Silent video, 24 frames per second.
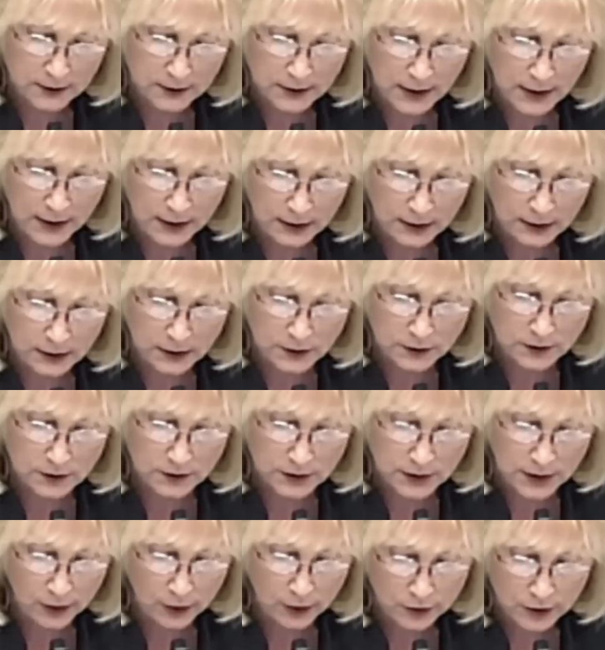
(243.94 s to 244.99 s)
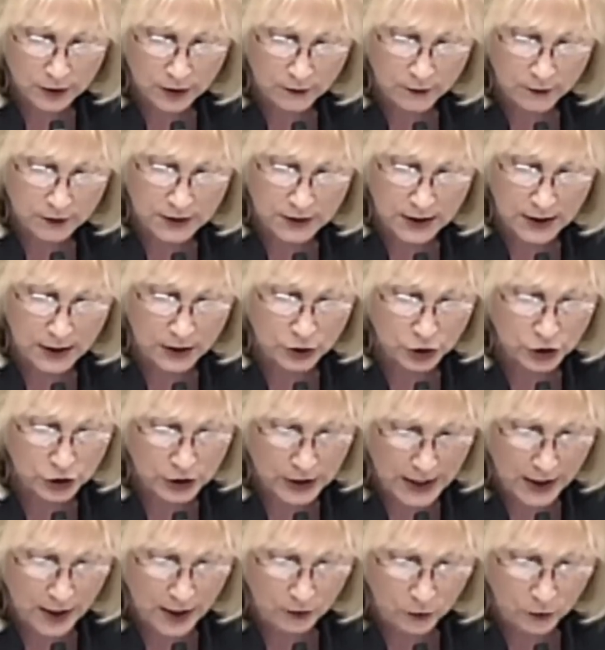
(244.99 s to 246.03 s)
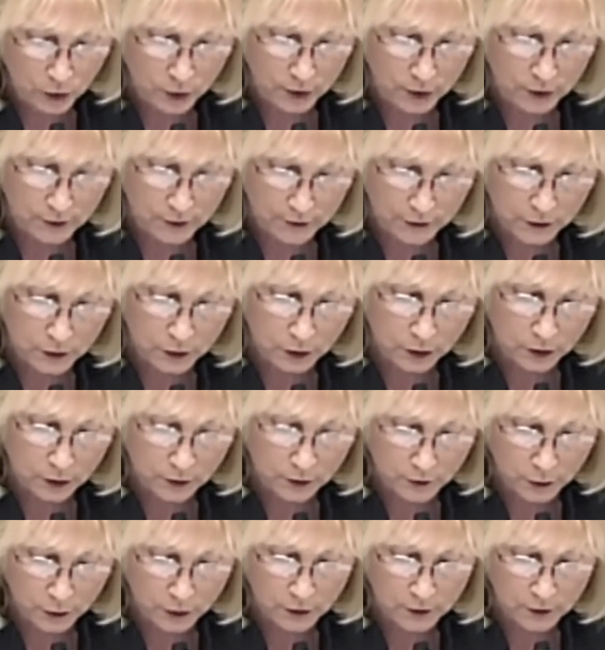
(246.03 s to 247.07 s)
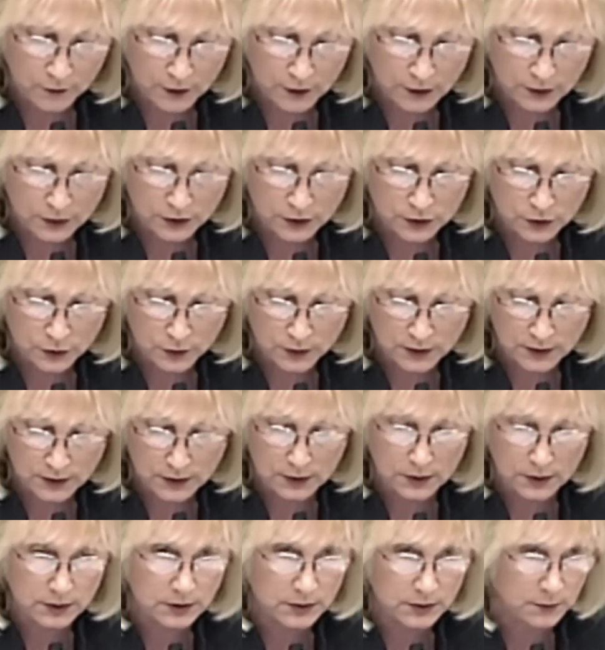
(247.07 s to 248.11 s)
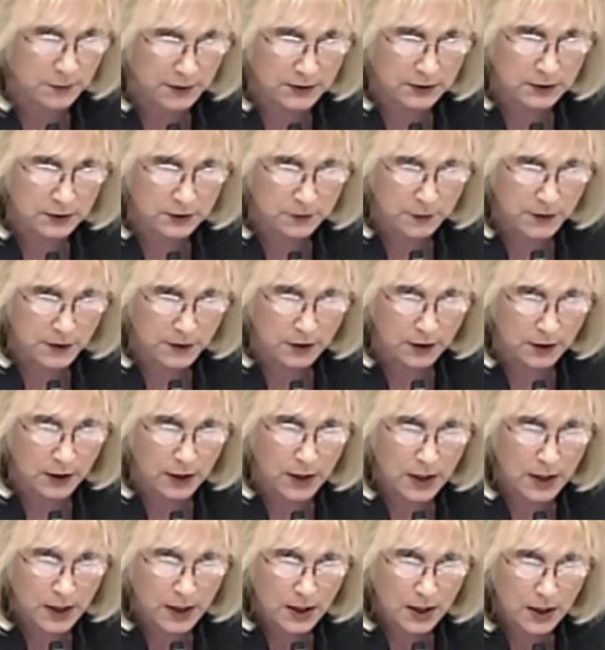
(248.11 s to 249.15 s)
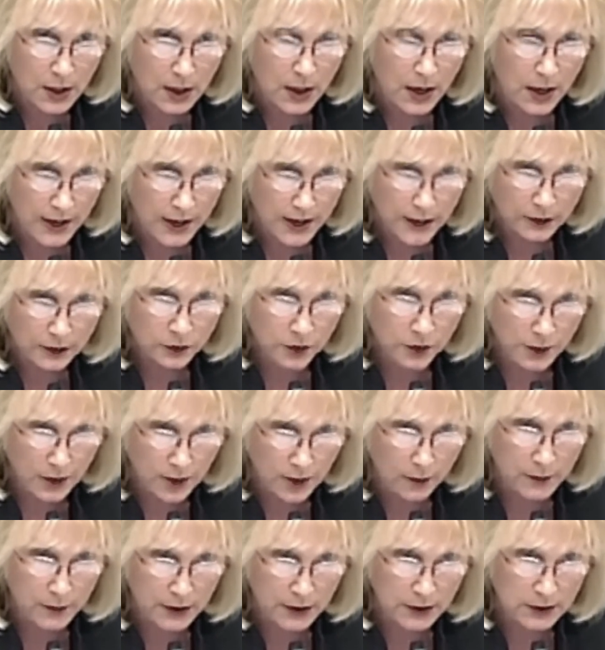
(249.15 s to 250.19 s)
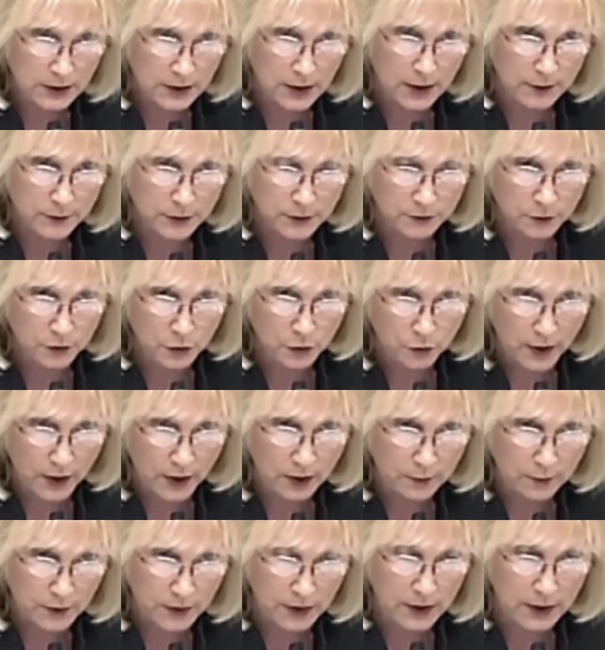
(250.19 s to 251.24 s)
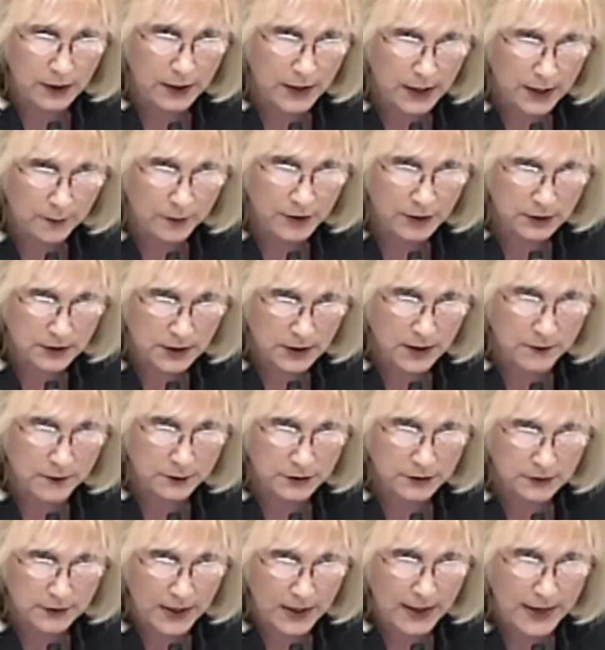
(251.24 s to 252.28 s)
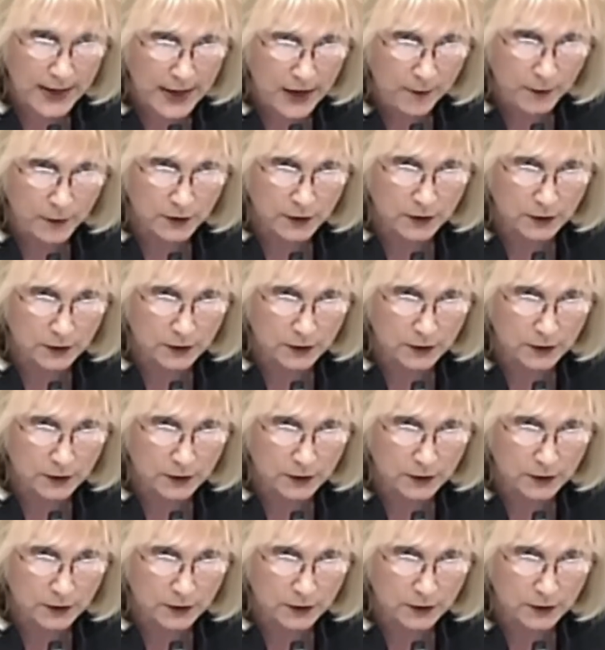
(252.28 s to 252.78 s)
aliens, the Secretary of State shall order the further visas to its citizens be suspended. I ask you, how many times have you recommended and how many times has that happened?